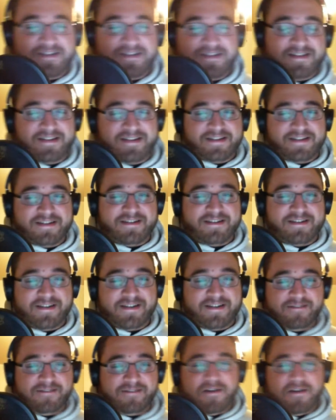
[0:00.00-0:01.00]

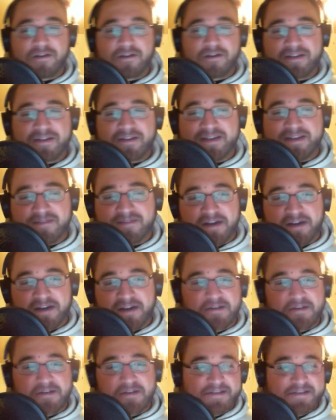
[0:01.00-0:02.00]
Hard reset, factory reset.
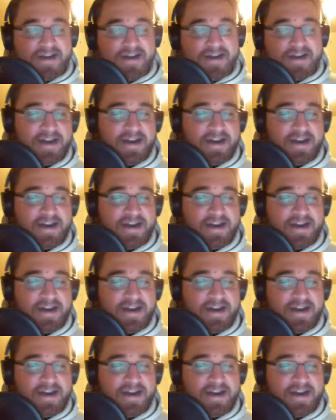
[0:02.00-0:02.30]
I